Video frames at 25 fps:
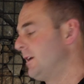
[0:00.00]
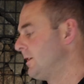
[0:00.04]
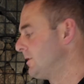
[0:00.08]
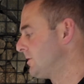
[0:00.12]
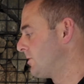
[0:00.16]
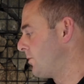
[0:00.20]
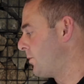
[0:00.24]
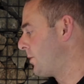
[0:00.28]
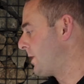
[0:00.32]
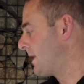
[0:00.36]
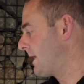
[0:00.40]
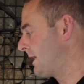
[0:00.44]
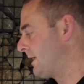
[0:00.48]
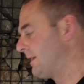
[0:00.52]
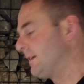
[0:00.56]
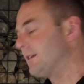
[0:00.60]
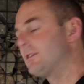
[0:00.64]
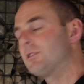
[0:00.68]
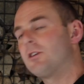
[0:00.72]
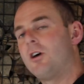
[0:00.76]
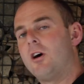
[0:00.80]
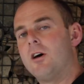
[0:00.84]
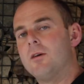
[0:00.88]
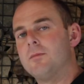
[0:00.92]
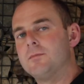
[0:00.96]
So we can
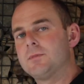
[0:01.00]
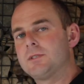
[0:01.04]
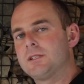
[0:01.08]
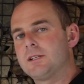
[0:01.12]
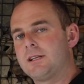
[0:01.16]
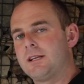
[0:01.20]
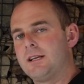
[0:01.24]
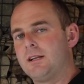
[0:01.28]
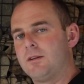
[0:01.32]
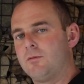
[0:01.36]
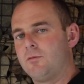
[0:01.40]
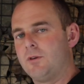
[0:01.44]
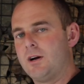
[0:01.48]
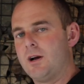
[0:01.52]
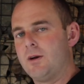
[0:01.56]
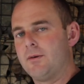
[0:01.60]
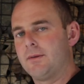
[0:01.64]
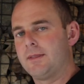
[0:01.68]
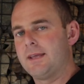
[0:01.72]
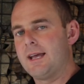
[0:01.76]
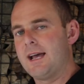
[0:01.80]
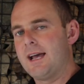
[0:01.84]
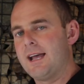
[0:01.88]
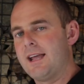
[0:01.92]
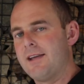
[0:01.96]
at times get away
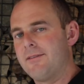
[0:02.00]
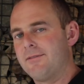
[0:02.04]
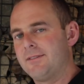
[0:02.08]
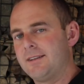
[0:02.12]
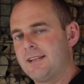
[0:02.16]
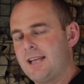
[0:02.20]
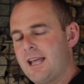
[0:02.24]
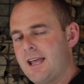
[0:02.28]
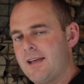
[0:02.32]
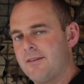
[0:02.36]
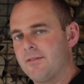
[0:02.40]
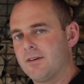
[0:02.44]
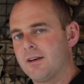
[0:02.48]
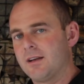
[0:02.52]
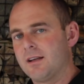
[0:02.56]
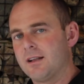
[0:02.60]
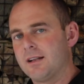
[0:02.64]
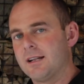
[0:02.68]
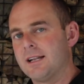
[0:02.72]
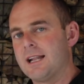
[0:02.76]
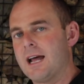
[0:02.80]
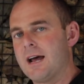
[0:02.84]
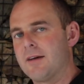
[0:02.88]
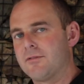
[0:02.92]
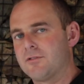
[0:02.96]
without having to have
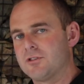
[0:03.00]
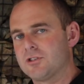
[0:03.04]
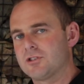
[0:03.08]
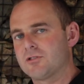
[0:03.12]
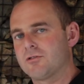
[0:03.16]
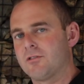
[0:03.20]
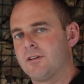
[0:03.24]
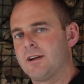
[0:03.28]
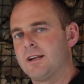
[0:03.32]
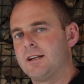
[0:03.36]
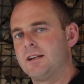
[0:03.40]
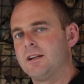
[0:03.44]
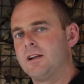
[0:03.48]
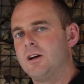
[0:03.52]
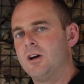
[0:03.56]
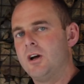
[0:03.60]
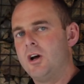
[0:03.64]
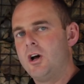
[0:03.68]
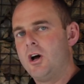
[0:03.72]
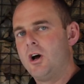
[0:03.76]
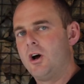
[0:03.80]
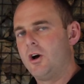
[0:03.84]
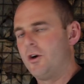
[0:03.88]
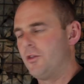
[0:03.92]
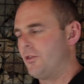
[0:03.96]
an after screen
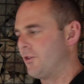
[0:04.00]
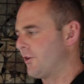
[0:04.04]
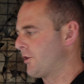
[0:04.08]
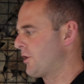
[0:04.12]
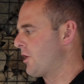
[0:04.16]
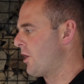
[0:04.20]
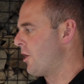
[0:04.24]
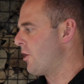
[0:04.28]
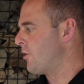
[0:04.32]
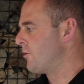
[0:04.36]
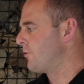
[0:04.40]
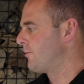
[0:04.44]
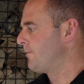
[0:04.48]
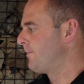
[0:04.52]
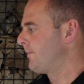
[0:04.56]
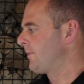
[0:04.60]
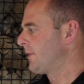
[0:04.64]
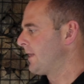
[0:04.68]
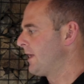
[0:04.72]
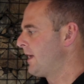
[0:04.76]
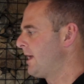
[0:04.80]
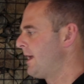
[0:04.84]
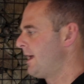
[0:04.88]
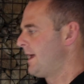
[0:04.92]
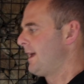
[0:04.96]
on the cone.
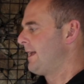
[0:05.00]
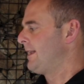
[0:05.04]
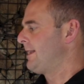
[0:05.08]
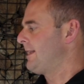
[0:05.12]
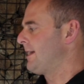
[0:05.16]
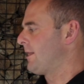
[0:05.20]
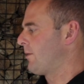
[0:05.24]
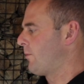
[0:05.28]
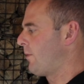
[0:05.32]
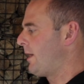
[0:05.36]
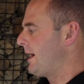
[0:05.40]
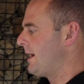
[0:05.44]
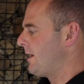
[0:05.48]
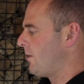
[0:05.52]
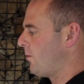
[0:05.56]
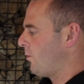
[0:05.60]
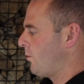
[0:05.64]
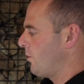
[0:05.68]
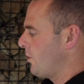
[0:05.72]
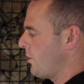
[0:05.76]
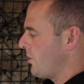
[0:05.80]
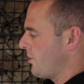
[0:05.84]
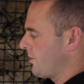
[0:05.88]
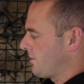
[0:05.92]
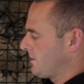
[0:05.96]
Now the way it
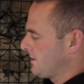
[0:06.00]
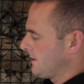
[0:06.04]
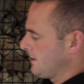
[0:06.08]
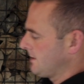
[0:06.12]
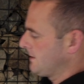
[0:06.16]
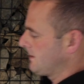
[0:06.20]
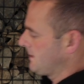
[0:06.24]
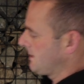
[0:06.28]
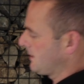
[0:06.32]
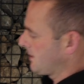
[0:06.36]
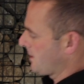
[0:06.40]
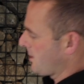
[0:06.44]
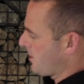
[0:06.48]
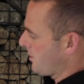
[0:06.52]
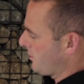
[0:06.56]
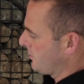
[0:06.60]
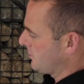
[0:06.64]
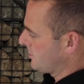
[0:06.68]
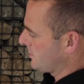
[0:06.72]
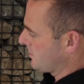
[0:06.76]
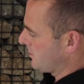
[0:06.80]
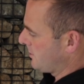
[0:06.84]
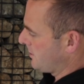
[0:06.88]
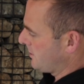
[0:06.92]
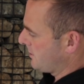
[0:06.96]
works is the
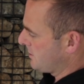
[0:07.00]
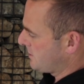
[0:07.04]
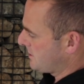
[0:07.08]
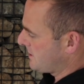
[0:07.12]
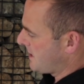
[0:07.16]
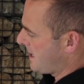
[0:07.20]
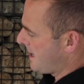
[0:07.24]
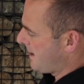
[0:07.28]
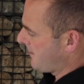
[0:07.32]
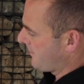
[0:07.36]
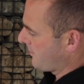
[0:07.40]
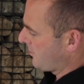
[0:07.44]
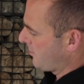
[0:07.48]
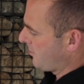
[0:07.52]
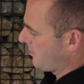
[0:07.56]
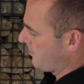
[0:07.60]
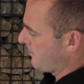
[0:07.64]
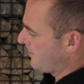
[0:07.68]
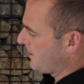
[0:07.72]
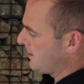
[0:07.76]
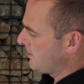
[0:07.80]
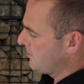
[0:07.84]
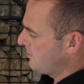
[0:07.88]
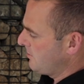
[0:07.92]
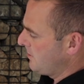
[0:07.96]
cone's got a shaft through
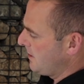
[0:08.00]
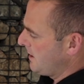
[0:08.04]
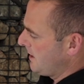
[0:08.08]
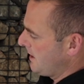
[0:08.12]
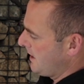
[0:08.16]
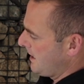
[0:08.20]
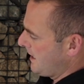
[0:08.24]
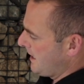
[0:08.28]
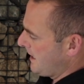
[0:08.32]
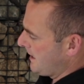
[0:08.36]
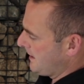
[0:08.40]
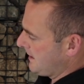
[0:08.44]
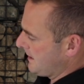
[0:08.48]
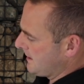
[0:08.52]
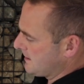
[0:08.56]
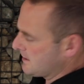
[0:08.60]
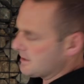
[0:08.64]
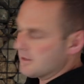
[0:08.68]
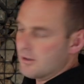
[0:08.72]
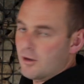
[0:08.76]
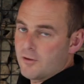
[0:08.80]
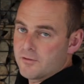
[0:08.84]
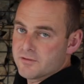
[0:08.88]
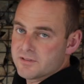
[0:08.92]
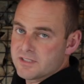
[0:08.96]
the middle, and that's
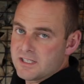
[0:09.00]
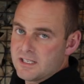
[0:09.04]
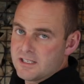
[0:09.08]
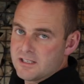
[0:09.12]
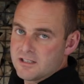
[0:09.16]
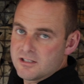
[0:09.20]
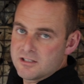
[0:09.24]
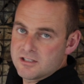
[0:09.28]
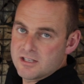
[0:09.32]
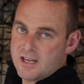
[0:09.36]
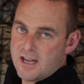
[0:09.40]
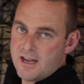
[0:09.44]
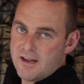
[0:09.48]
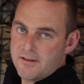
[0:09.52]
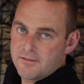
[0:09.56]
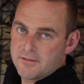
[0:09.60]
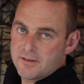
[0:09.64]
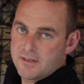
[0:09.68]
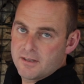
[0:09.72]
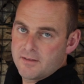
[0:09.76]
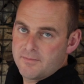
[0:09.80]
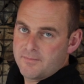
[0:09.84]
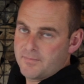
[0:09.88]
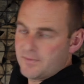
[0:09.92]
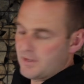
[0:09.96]
an off-centered
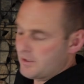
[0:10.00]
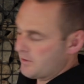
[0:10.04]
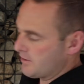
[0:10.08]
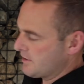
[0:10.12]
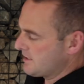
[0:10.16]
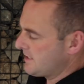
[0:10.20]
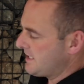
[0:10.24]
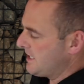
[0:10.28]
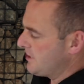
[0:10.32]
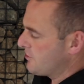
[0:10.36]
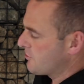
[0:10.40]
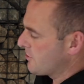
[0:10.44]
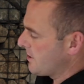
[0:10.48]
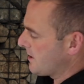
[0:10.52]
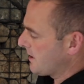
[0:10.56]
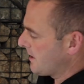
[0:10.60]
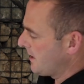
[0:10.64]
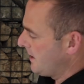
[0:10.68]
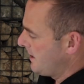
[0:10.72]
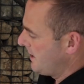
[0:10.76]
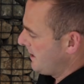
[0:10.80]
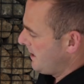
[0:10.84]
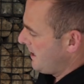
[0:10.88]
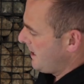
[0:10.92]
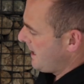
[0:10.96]
shaft, or eccentric,
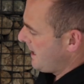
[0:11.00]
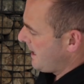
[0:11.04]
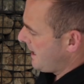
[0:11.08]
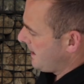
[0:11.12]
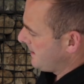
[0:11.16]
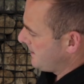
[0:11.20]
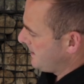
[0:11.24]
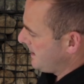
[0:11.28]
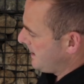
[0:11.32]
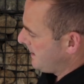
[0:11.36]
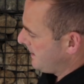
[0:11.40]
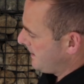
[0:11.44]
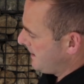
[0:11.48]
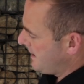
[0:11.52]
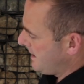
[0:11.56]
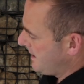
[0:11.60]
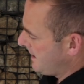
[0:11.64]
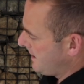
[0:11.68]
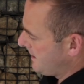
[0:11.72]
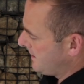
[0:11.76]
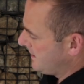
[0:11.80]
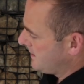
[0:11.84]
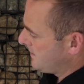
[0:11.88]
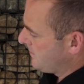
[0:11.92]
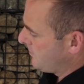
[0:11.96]
and that
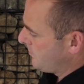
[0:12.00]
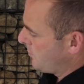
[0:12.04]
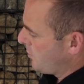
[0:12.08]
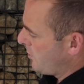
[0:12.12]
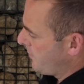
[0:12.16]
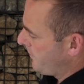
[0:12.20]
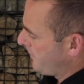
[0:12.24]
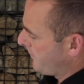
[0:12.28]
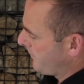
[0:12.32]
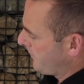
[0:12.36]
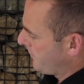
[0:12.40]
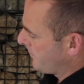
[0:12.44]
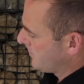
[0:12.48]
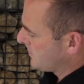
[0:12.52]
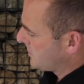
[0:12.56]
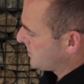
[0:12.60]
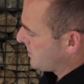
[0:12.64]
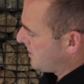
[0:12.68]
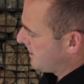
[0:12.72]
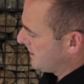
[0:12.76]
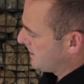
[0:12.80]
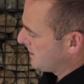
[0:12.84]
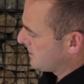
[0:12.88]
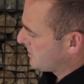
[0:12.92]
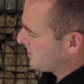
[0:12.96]
there is moving from
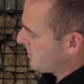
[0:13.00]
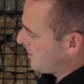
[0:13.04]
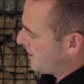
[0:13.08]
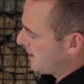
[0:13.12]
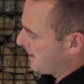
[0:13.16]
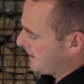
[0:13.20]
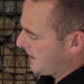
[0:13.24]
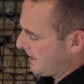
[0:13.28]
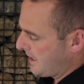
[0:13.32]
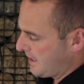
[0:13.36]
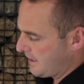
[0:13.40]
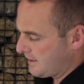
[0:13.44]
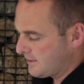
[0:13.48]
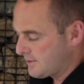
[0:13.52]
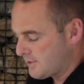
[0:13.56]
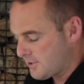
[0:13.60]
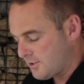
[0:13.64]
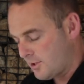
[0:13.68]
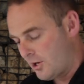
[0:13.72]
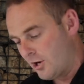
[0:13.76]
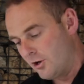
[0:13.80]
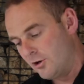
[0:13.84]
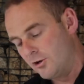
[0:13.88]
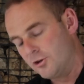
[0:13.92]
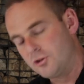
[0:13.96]
side to side and
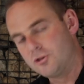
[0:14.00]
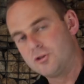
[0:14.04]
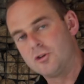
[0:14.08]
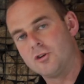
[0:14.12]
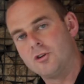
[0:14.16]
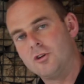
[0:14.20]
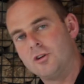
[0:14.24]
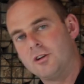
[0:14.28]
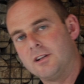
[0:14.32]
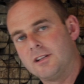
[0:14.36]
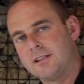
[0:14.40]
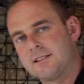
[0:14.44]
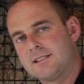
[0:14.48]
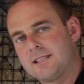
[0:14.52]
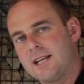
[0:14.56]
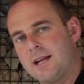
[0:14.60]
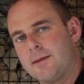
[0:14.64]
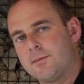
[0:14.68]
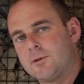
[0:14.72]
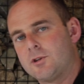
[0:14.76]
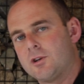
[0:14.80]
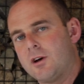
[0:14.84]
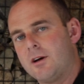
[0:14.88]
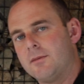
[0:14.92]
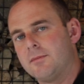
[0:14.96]
slowly turning at the
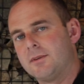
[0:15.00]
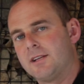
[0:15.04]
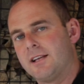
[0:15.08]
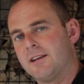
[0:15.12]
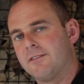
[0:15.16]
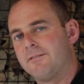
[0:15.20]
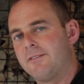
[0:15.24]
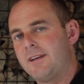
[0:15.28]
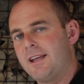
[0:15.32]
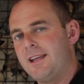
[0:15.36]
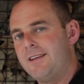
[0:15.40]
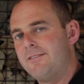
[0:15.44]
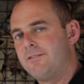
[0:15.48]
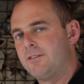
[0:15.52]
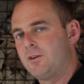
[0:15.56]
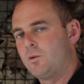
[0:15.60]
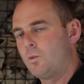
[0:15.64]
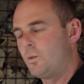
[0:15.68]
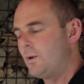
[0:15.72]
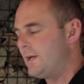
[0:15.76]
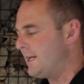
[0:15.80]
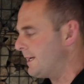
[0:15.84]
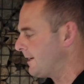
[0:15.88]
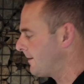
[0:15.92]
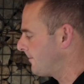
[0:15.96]
same time to give
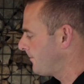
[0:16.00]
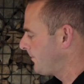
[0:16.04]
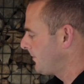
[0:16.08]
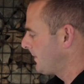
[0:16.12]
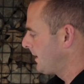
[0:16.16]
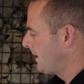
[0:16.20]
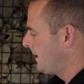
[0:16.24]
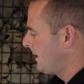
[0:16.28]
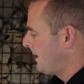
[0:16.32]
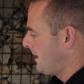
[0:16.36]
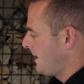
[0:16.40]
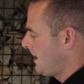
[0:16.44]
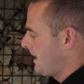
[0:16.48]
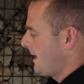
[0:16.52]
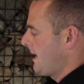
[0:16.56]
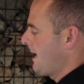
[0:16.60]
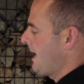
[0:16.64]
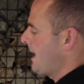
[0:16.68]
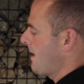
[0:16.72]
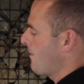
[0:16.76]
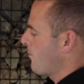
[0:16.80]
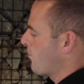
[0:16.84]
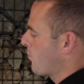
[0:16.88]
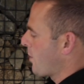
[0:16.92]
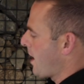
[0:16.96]
even wear
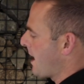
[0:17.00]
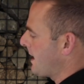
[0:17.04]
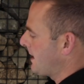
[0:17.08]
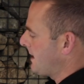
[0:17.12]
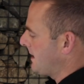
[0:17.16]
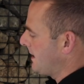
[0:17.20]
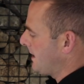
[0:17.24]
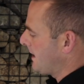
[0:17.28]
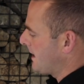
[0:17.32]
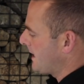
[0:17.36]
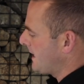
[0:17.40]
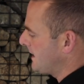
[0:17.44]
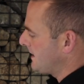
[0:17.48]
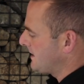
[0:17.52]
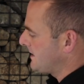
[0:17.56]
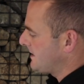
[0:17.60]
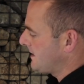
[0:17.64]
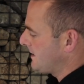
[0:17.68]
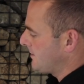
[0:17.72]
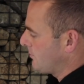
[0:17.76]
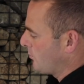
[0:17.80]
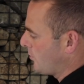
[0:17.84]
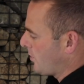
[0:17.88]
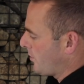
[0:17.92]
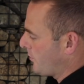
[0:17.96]
and breaking
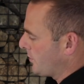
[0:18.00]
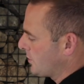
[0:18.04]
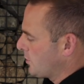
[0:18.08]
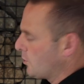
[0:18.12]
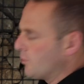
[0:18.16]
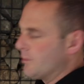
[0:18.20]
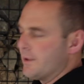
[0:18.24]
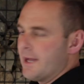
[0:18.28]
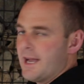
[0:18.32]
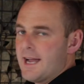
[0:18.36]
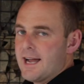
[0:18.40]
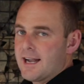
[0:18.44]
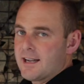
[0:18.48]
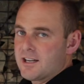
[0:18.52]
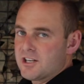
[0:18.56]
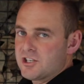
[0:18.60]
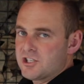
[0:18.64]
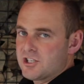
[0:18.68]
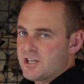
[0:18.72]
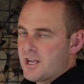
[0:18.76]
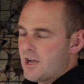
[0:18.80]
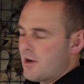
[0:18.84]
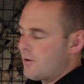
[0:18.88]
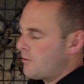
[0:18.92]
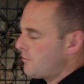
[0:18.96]
against what we call the outer
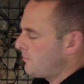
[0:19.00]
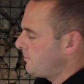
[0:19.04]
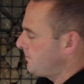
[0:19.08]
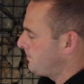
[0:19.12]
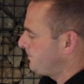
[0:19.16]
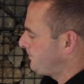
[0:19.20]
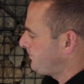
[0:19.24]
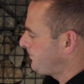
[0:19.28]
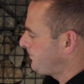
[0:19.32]
shell.